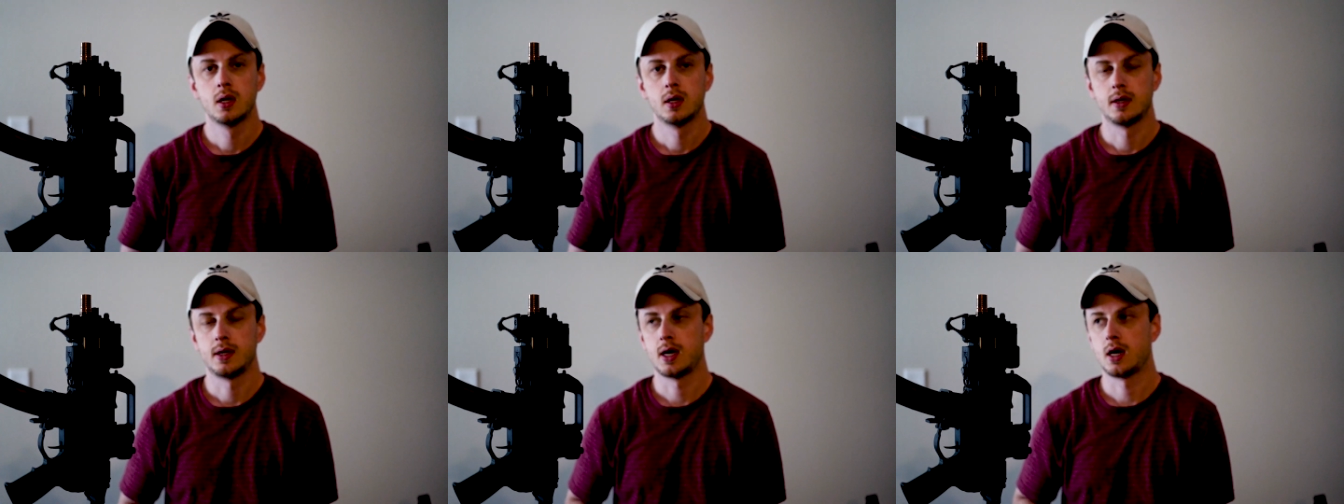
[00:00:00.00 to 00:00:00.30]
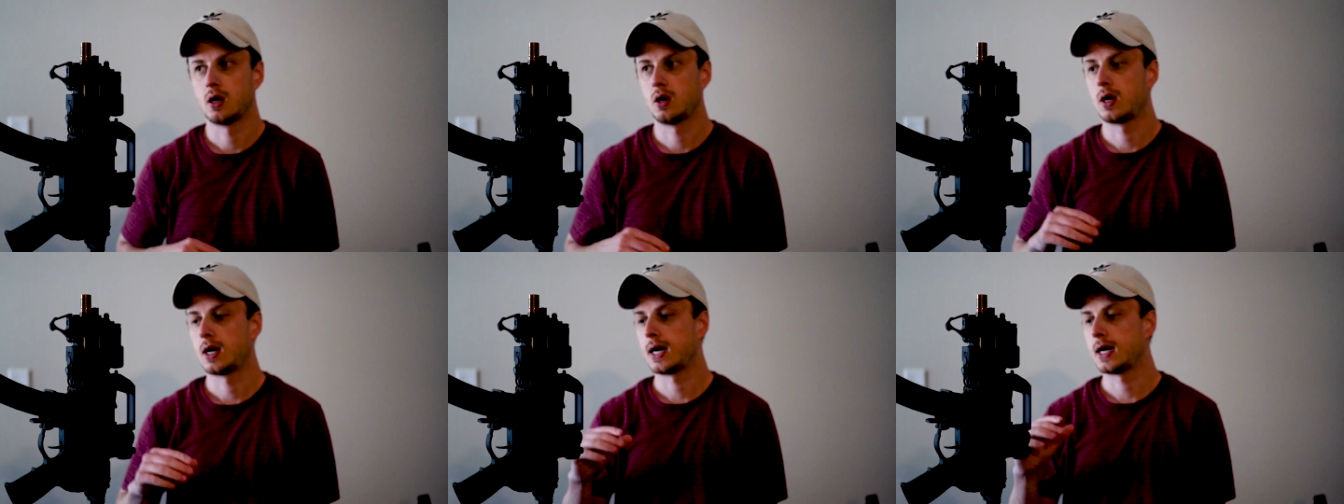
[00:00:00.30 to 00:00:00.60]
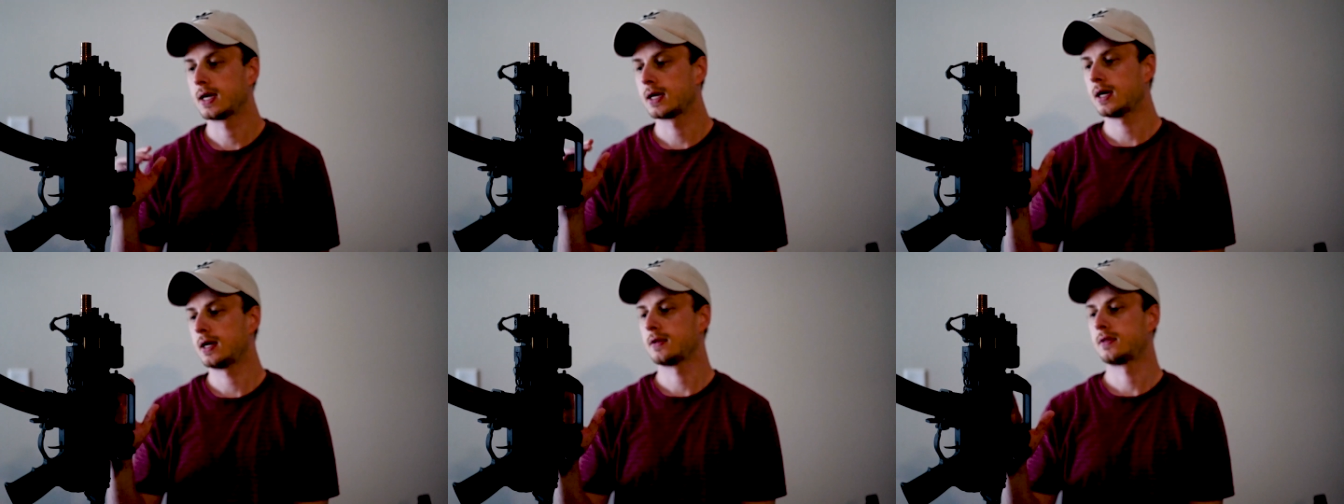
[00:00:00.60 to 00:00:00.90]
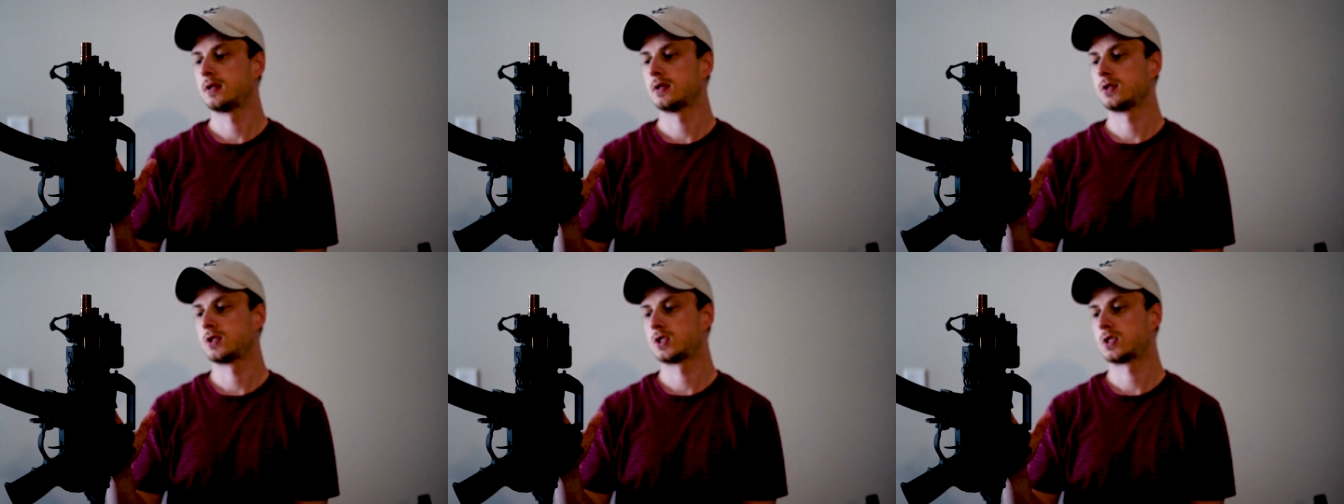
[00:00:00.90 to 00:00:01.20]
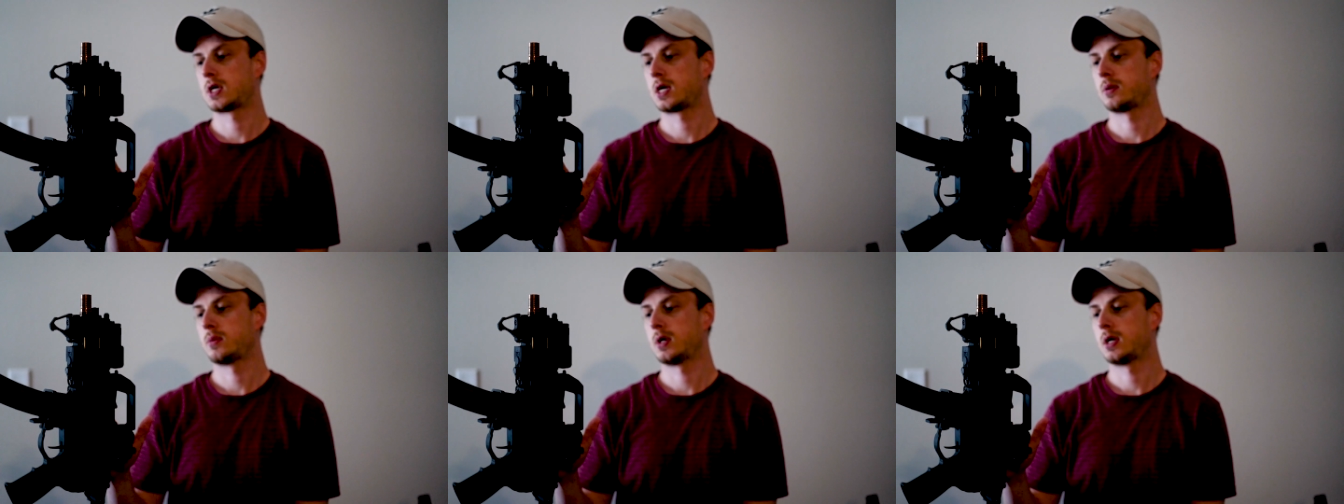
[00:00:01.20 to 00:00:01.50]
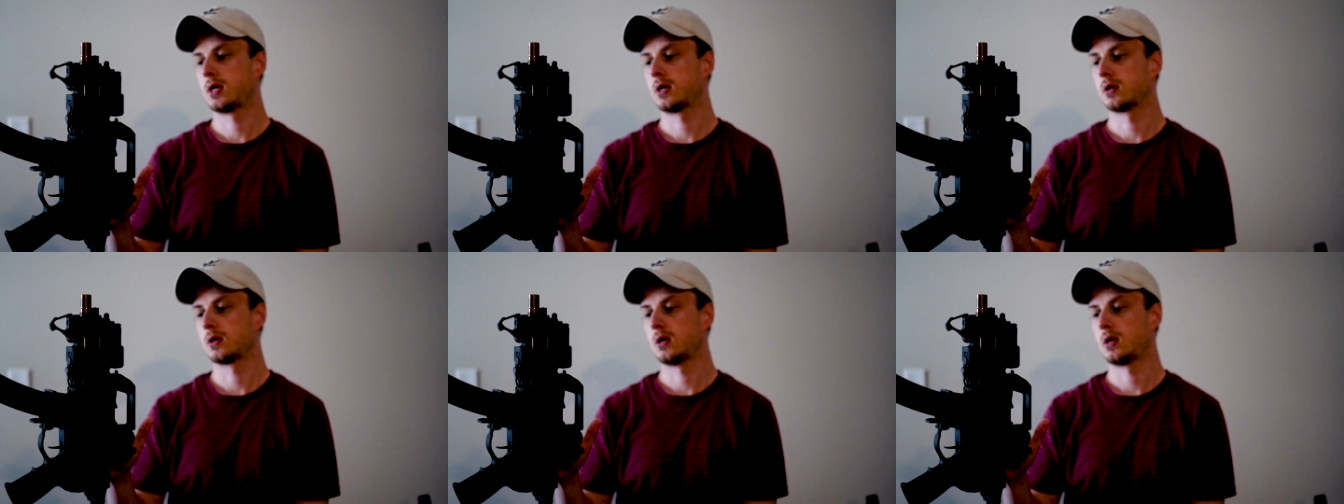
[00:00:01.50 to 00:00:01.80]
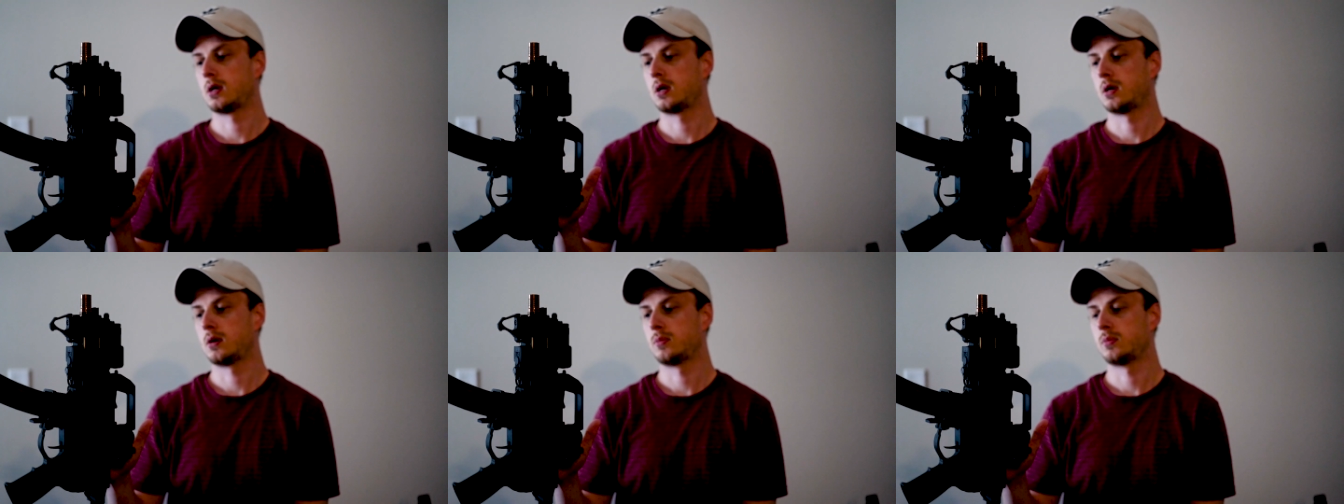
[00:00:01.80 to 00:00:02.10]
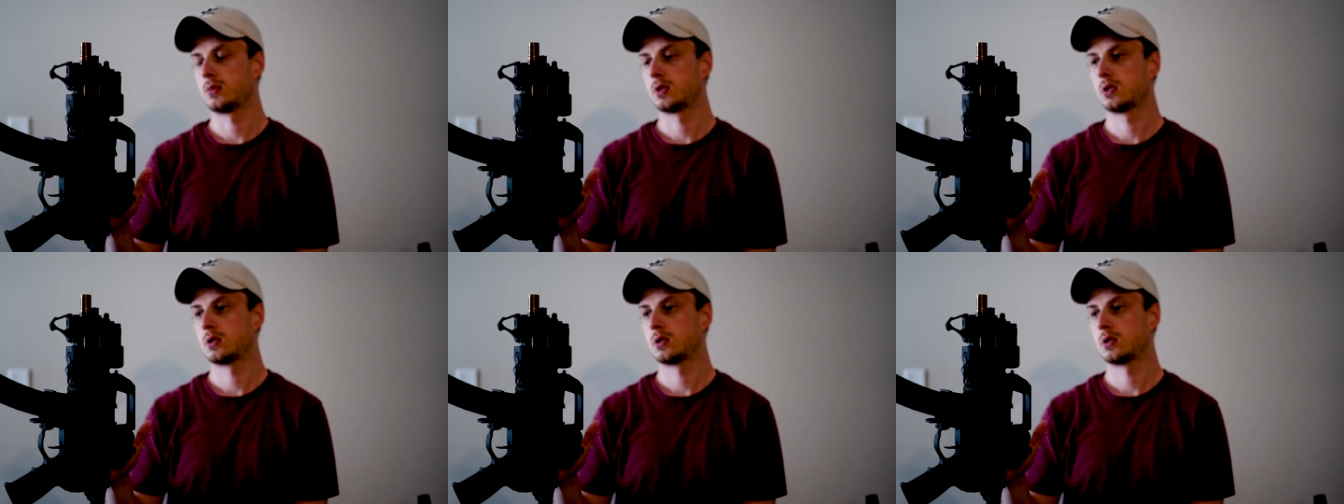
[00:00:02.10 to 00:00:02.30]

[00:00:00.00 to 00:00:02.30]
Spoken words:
Now, I got this Stribog a